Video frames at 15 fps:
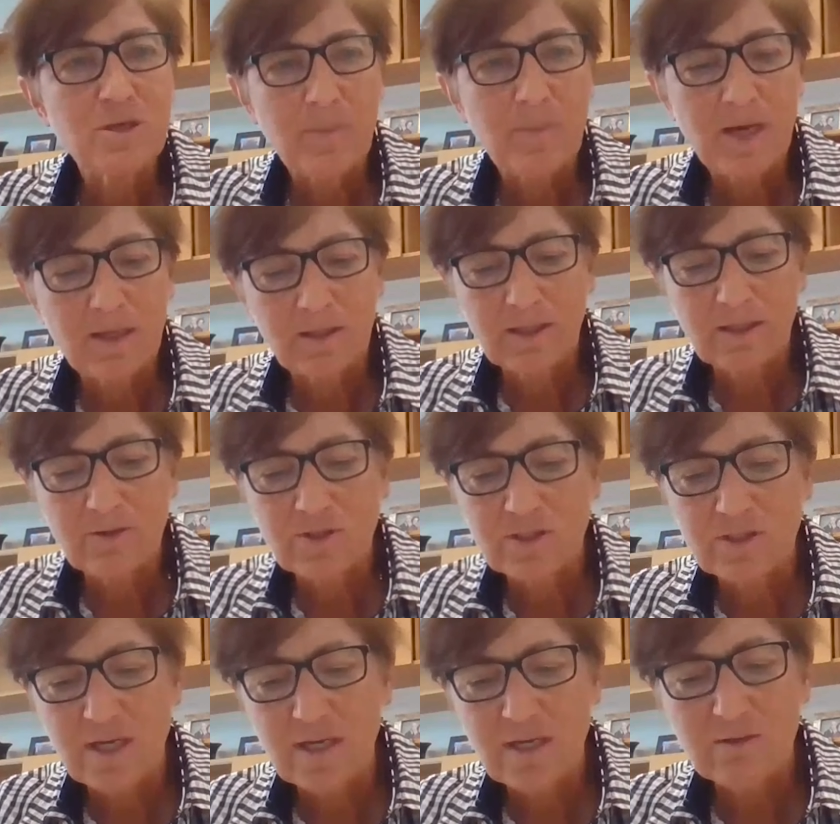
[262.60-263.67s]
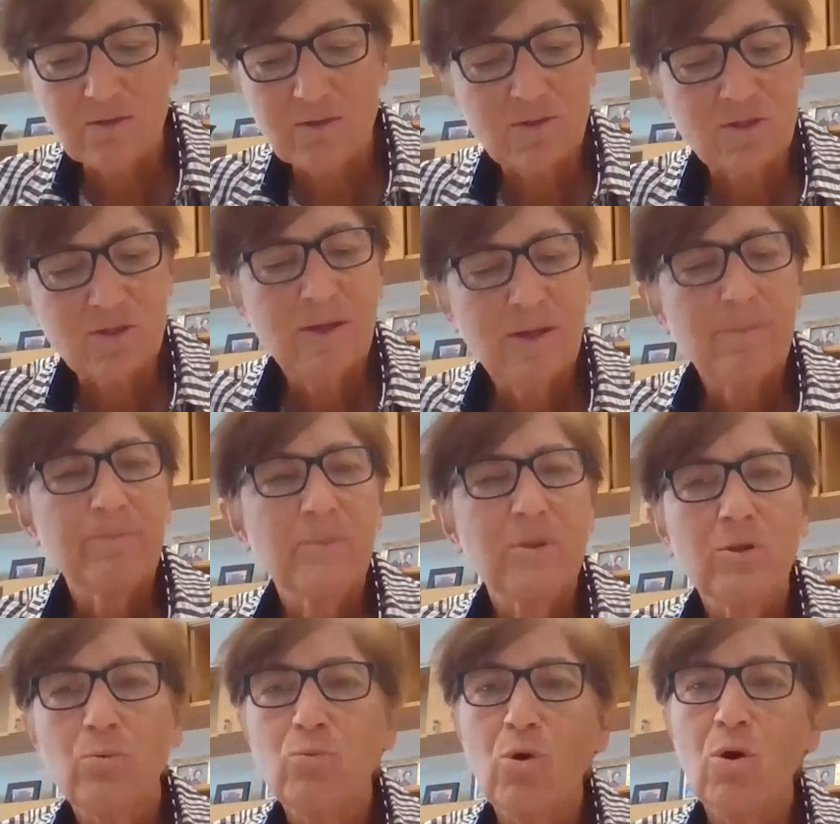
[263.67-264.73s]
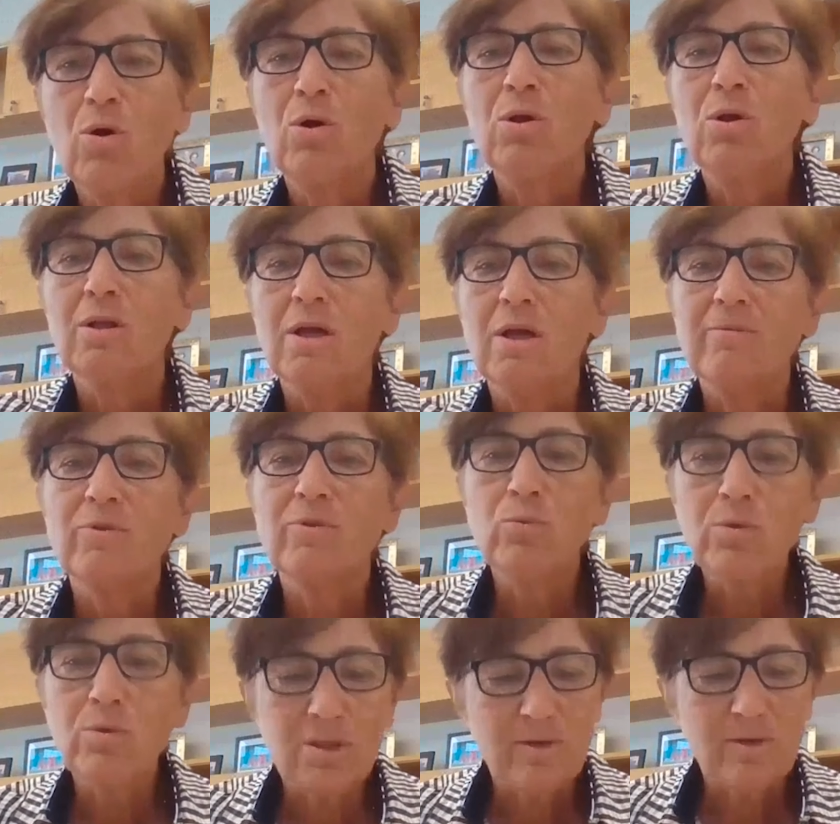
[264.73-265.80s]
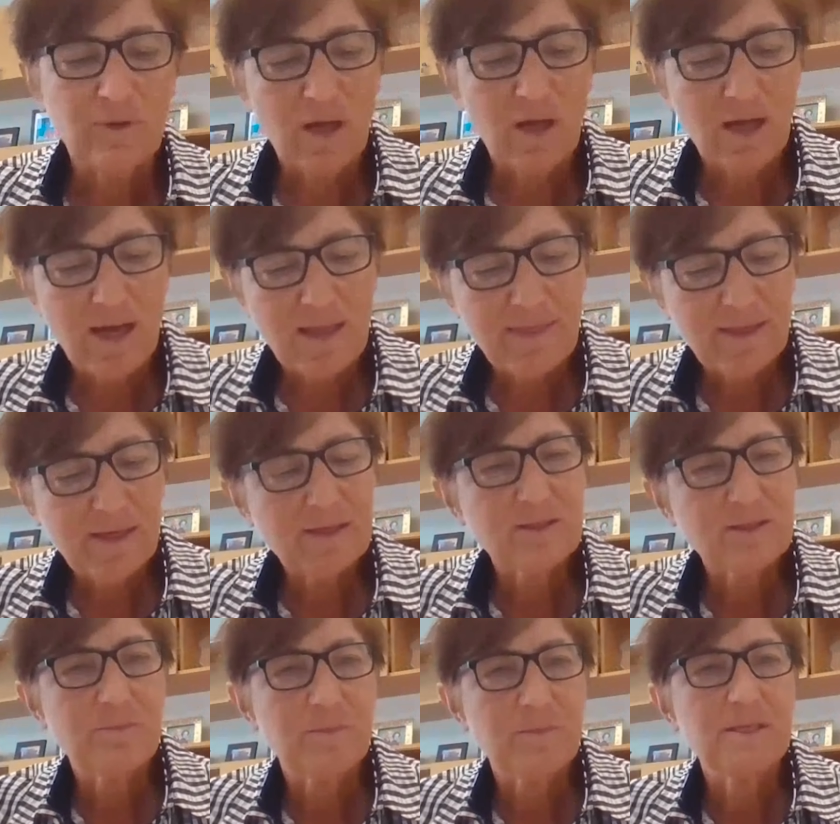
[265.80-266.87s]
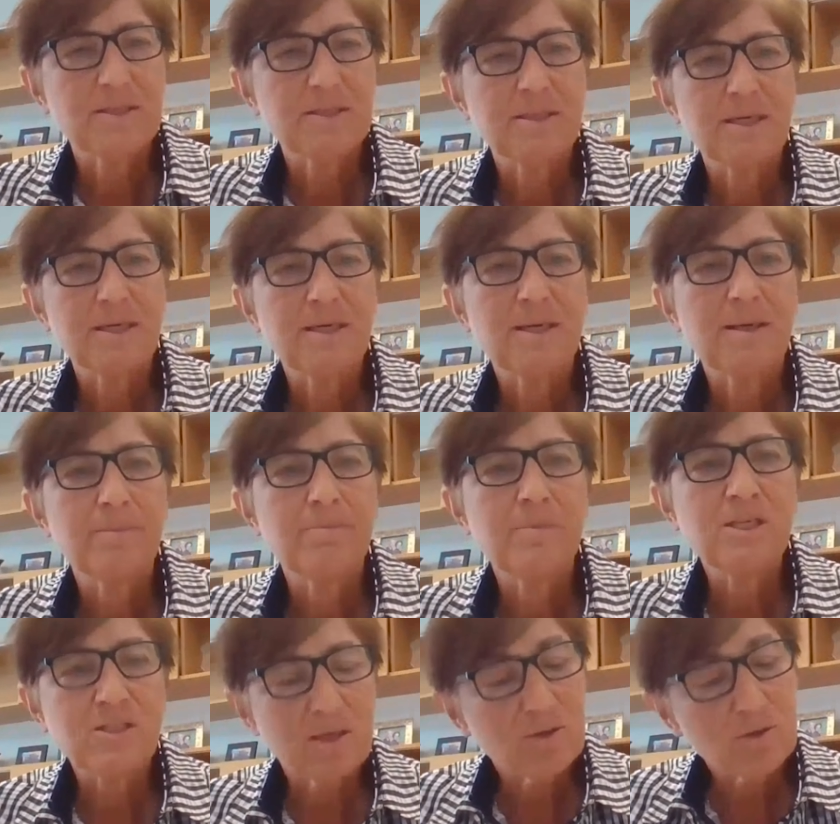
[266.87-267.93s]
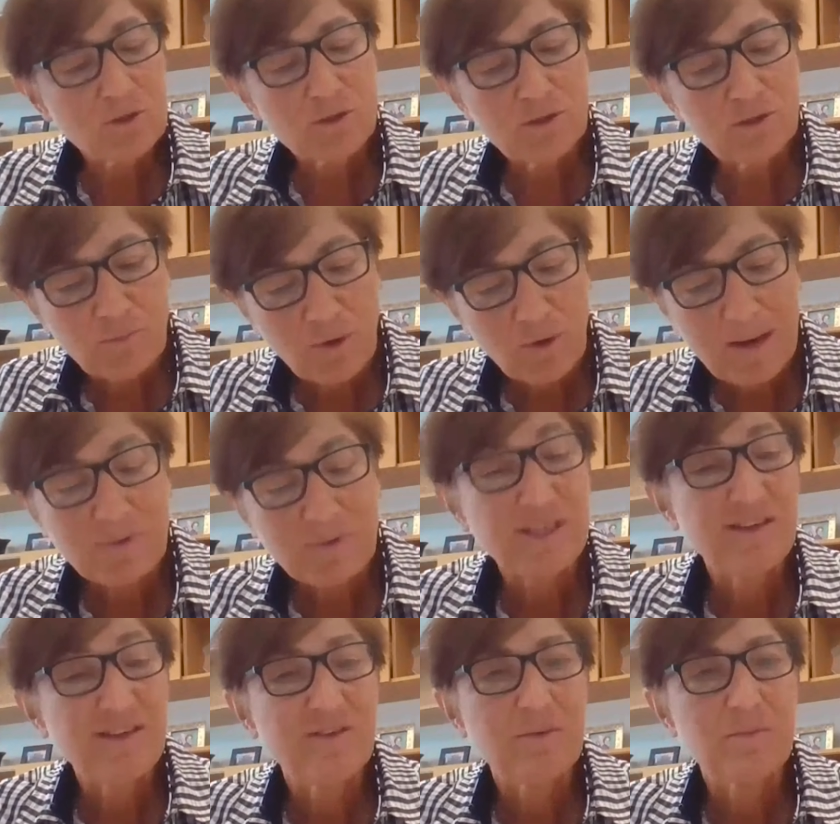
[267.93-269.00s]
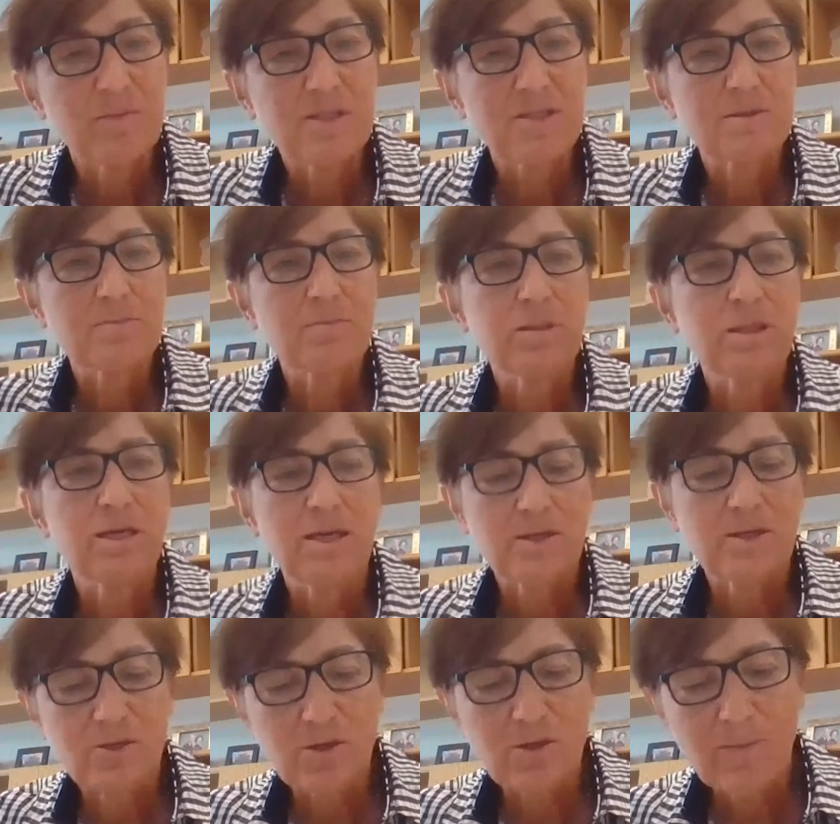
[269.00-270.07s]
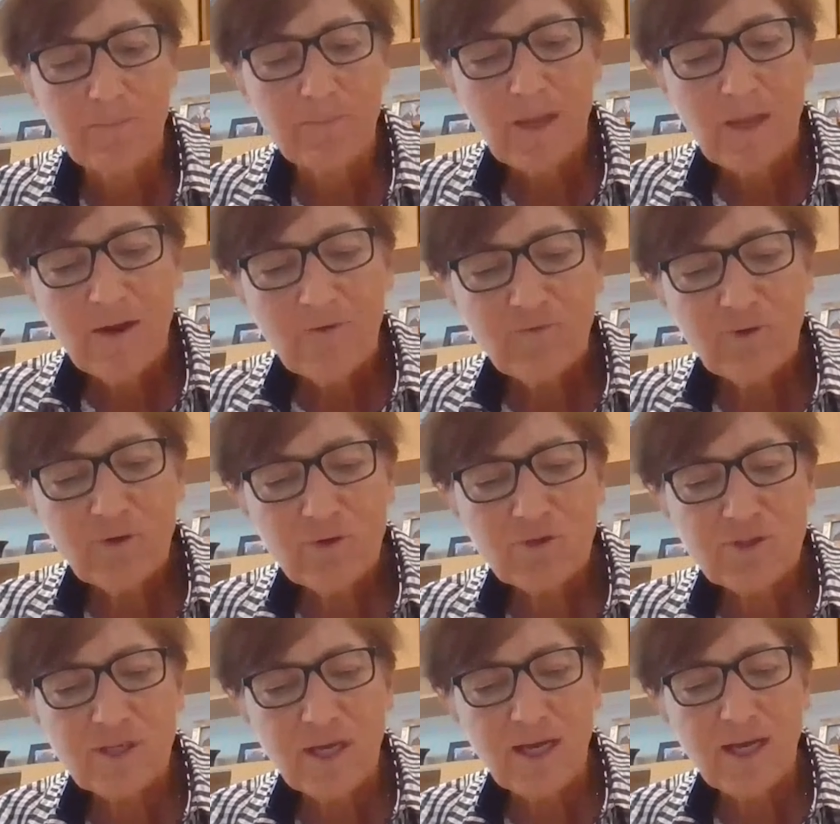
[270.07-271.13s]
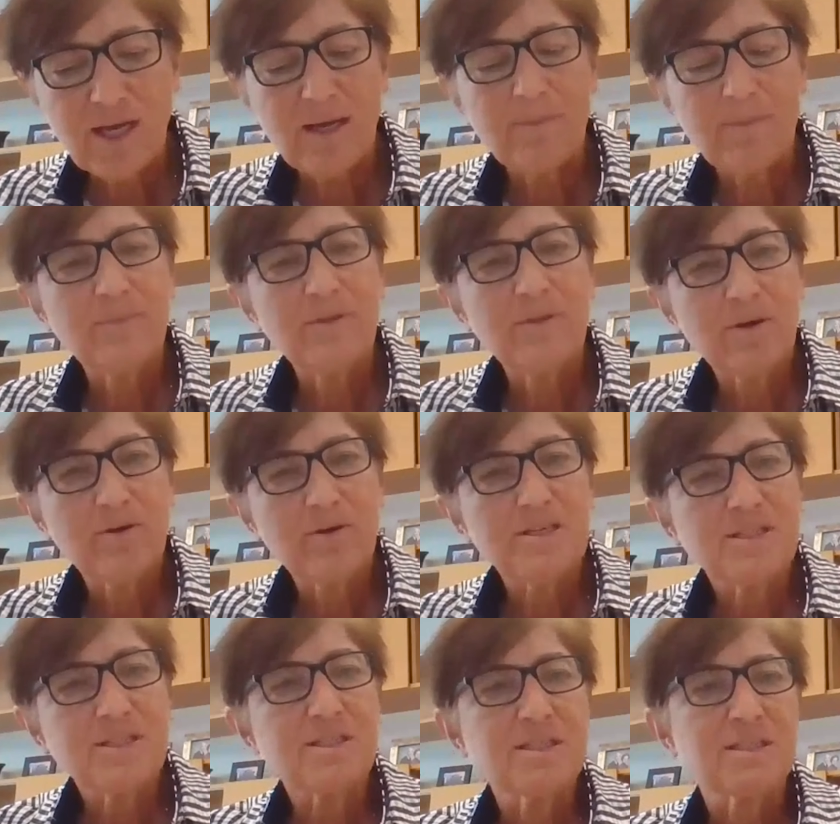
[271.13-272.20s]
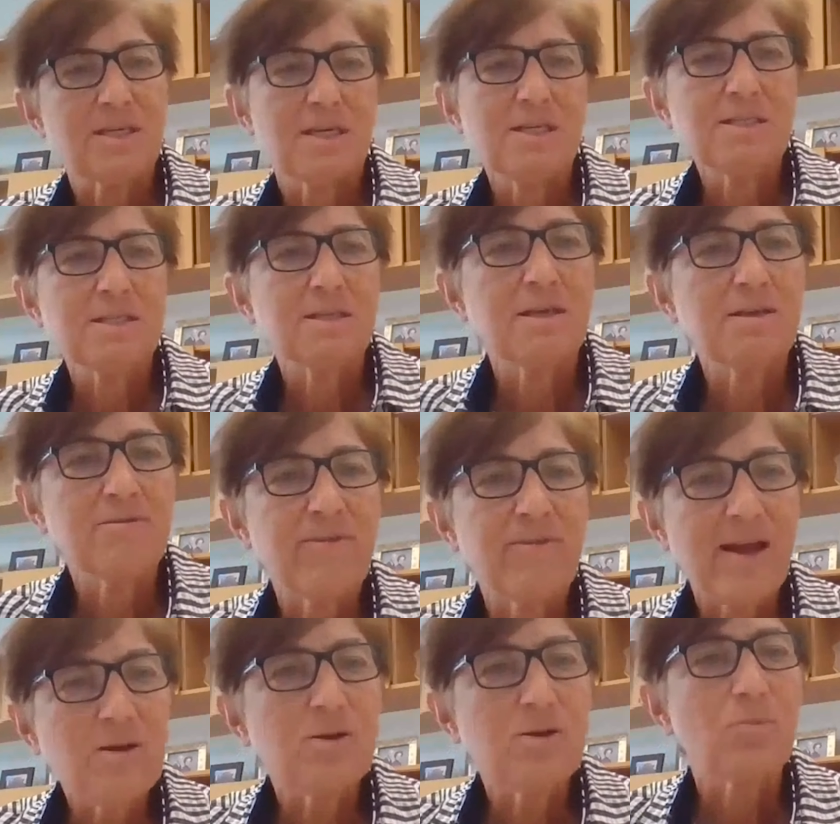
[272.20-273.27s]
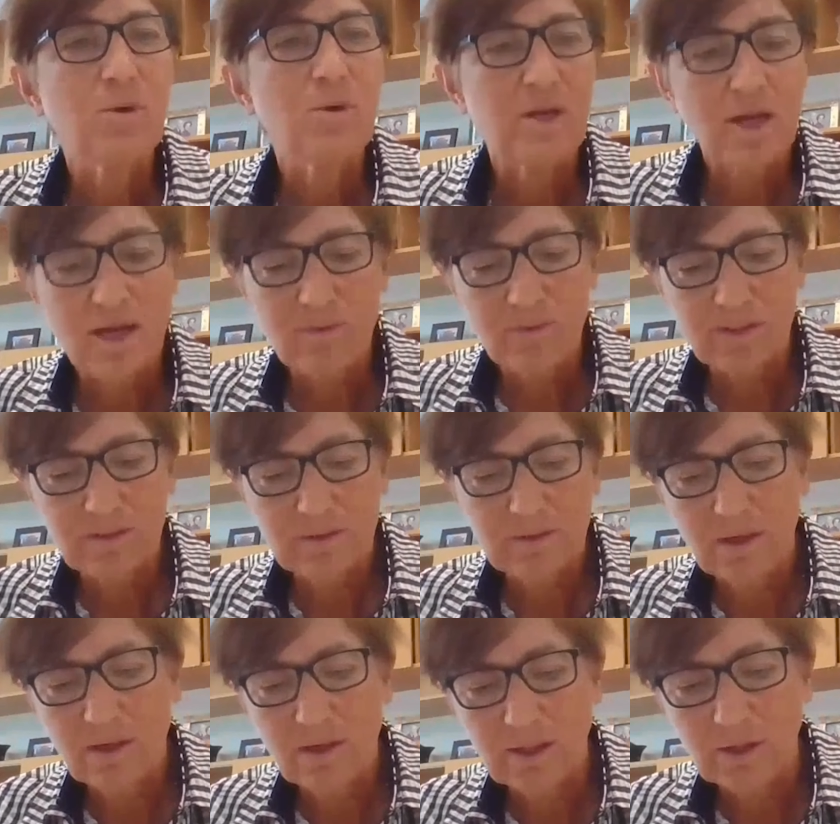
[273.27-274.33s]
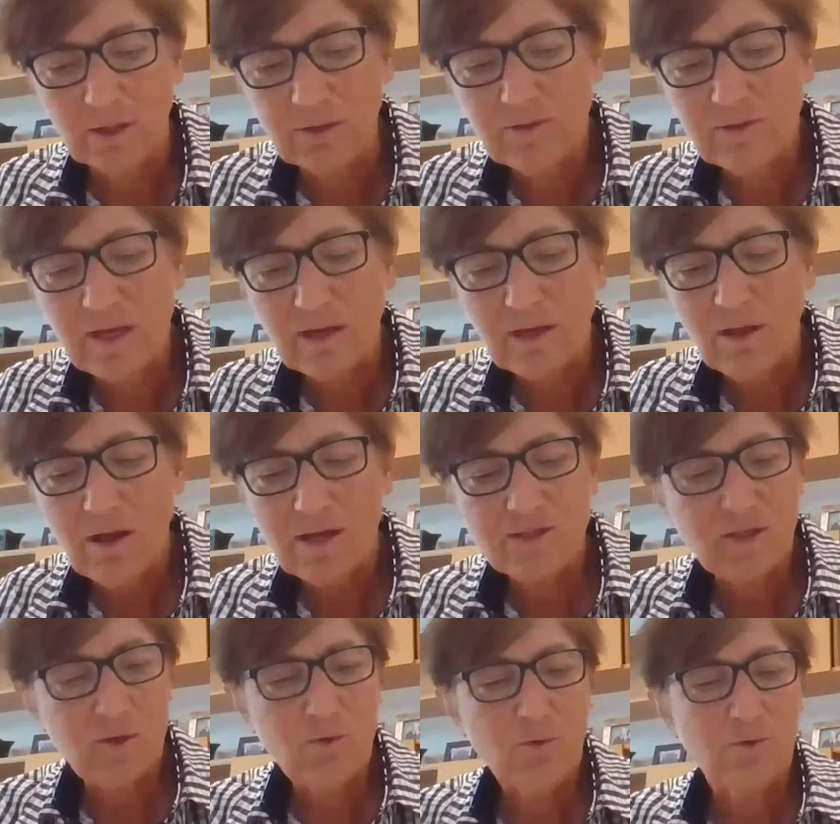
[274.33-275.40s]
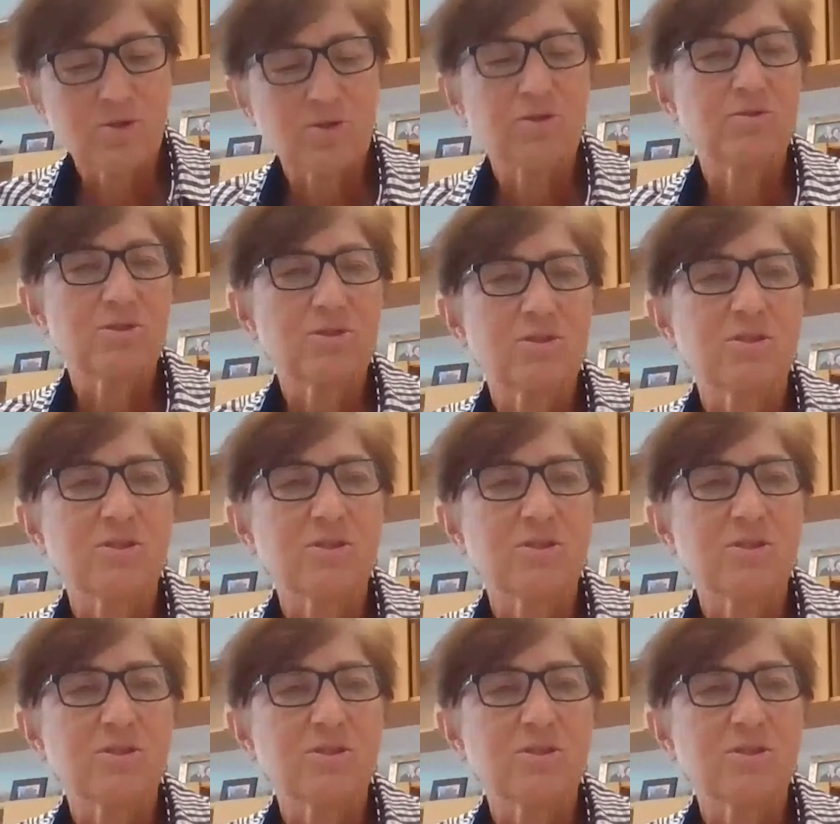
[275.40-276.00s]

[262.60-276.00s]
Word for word: about legal standards, the role of the rule of law, I think, is a bit misunderstood, perhaps even mis- place. So, first, uh, there is a sense, an unfounded one, I would argue, that laws and courts are just